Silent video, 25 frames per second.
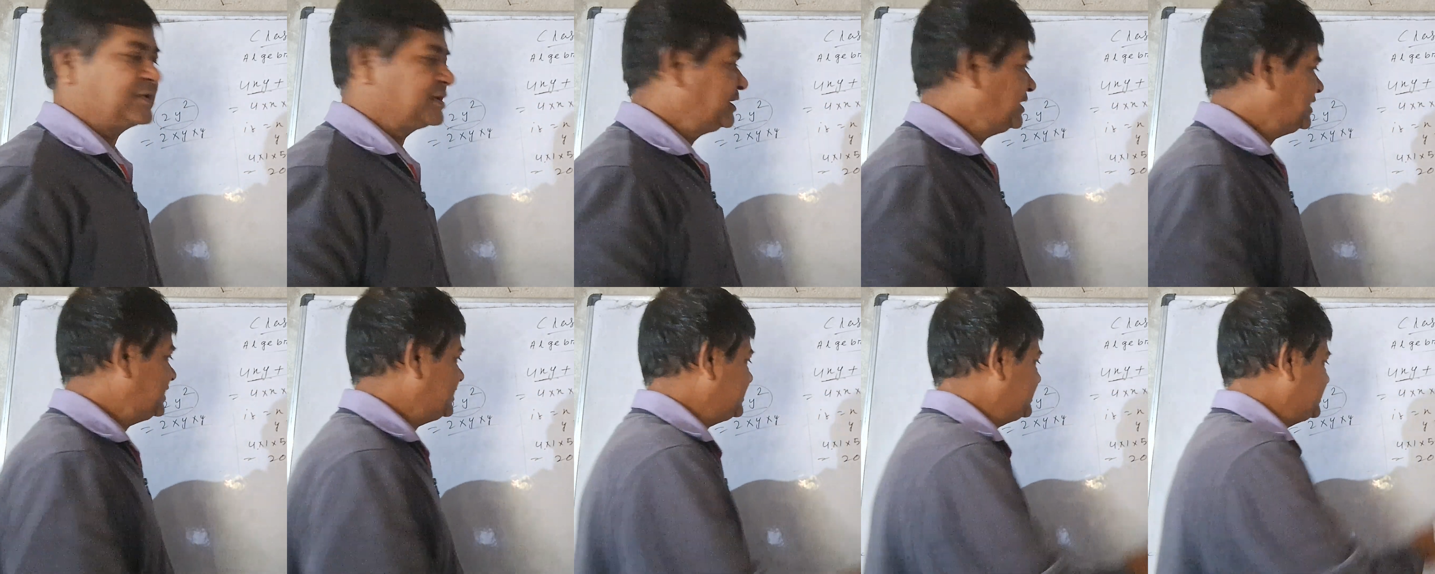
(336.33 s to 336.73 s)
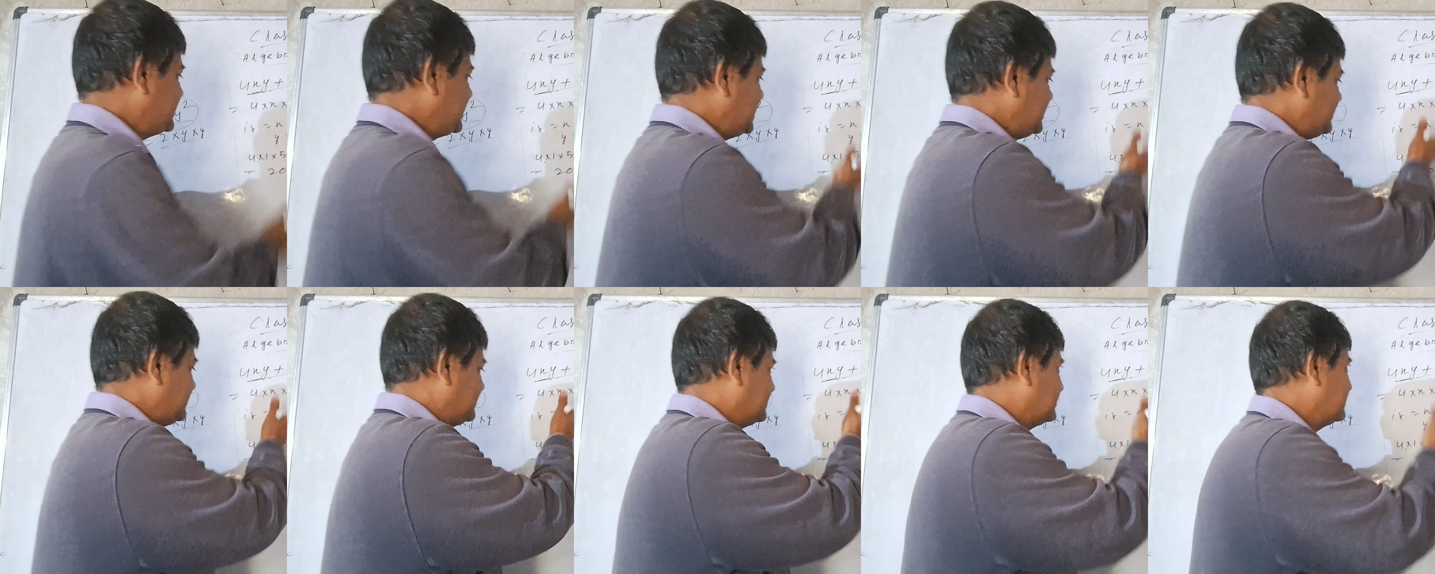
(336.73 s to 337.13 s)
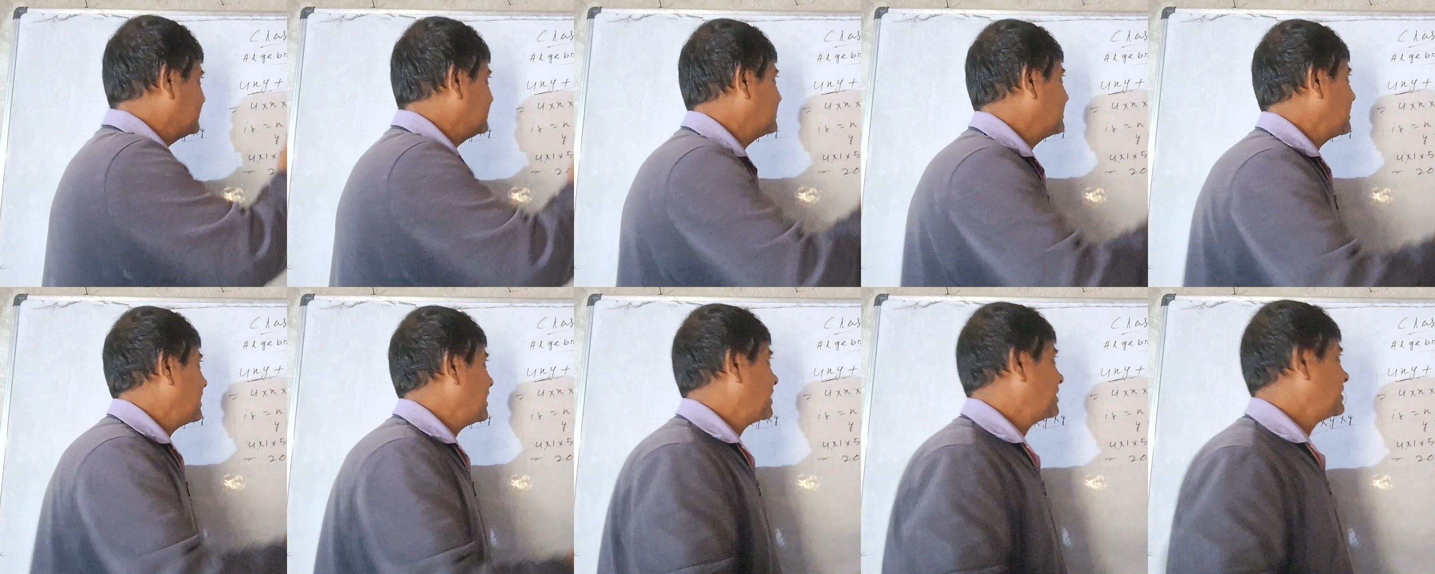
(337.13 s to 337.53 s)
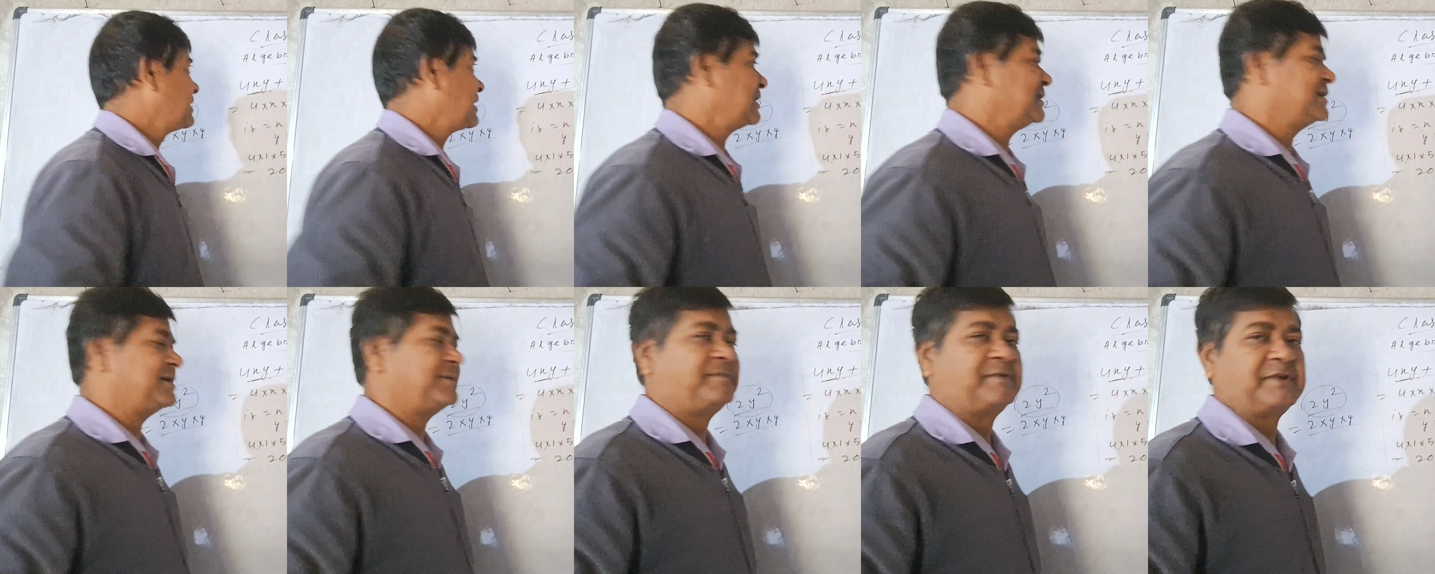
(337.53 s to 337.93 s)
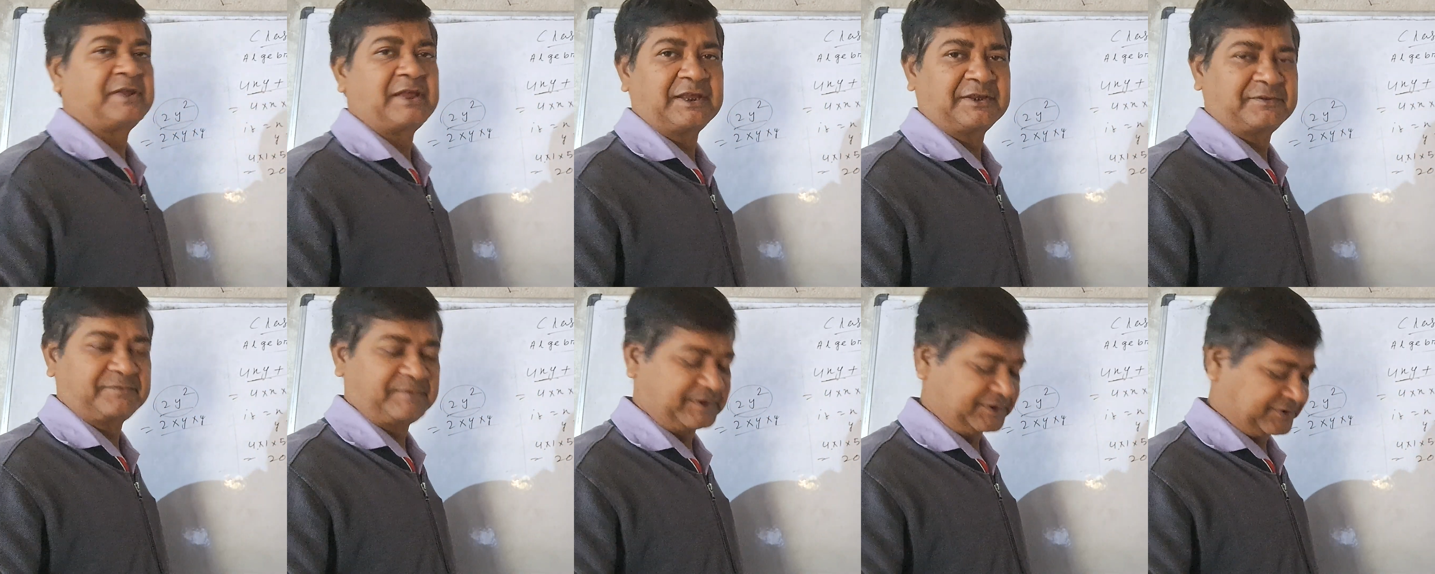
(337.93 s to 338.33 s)
It is an algebraic
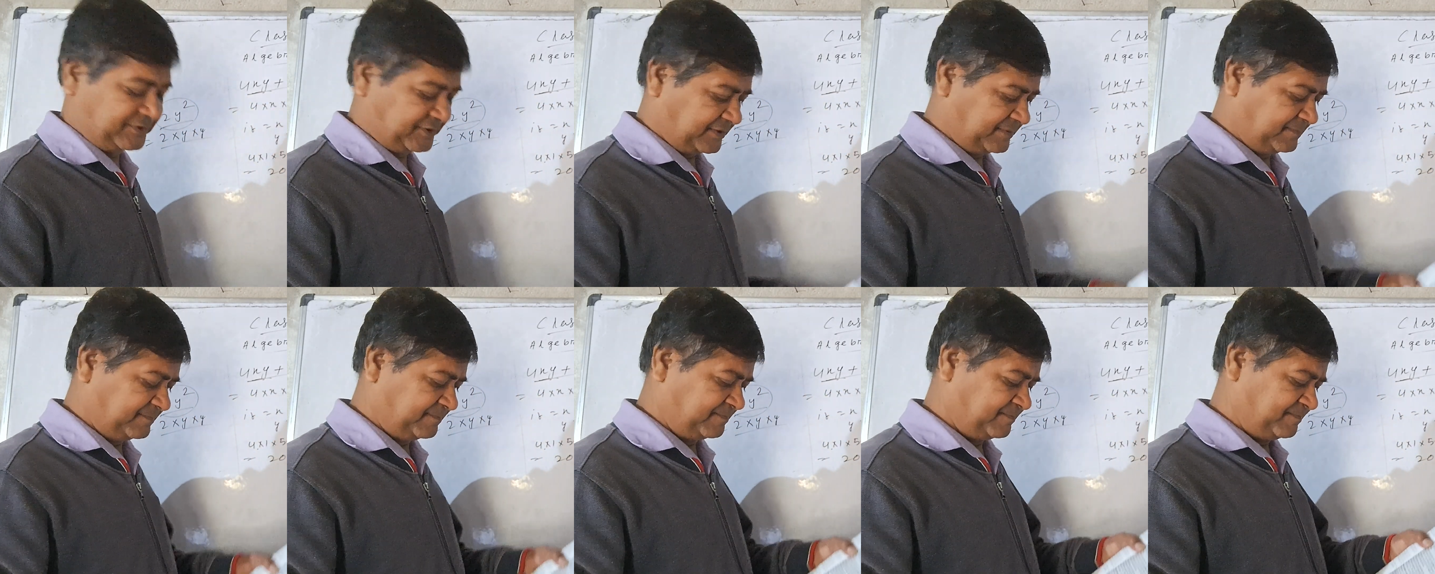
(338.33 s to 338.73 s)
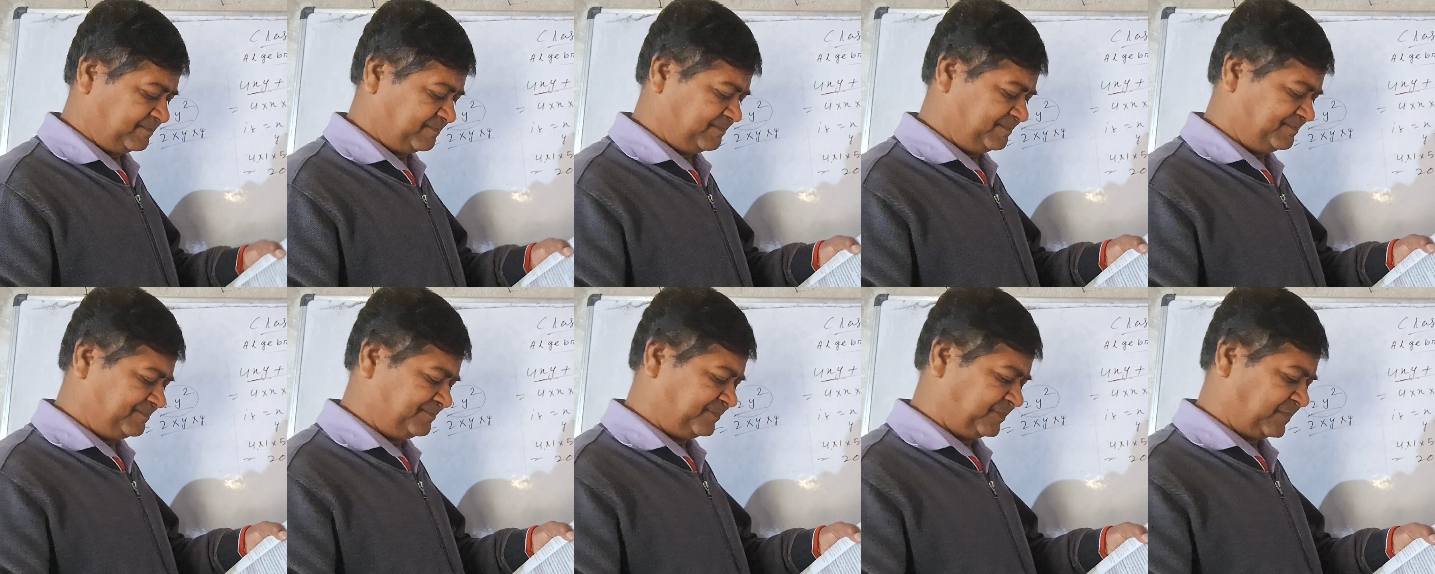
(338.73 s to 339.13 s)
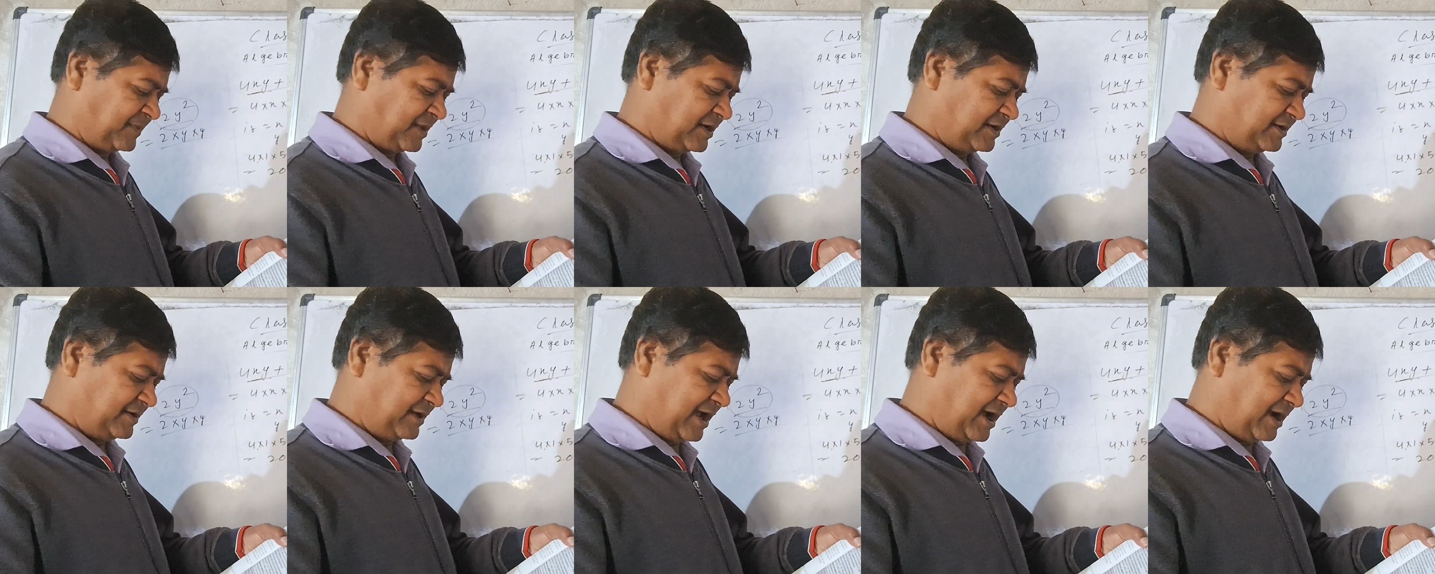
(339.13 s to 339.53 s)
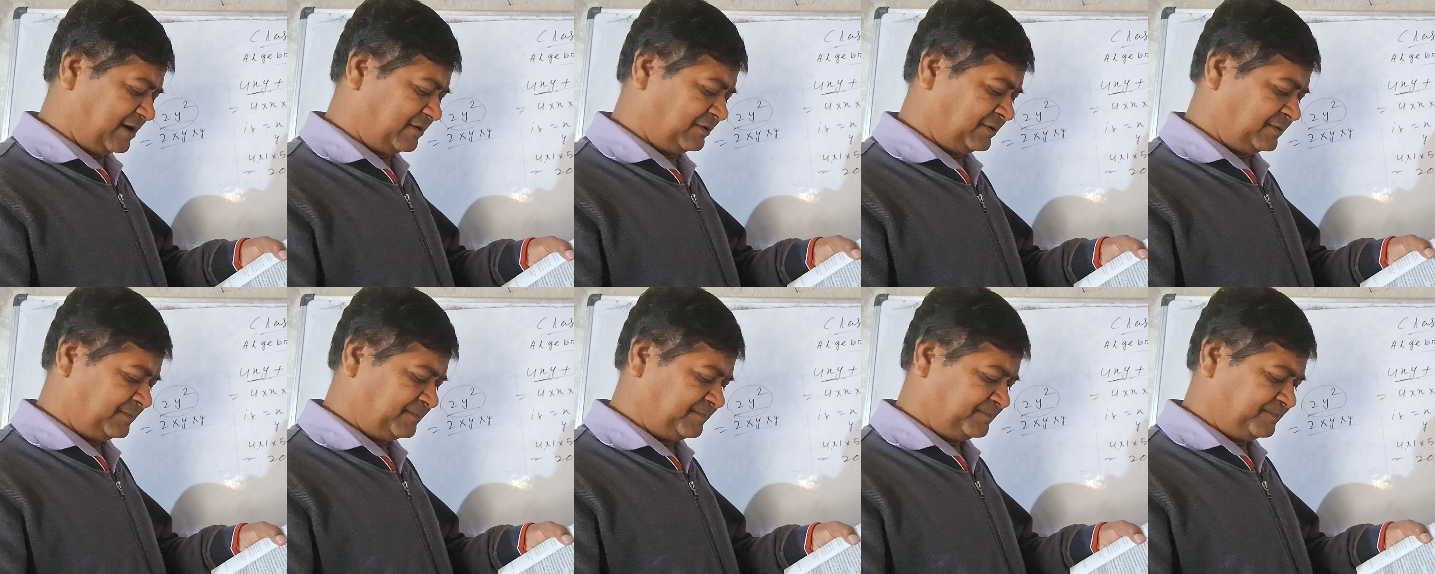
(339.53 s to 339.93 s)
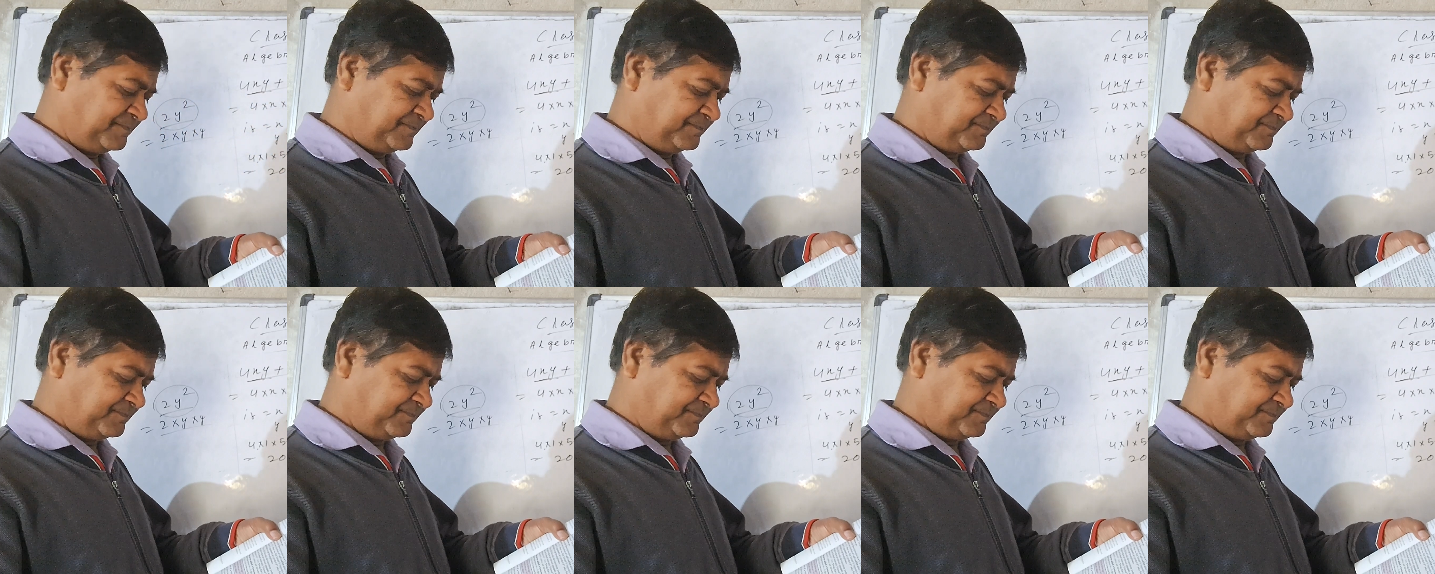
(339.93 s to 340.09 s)
expression. Now,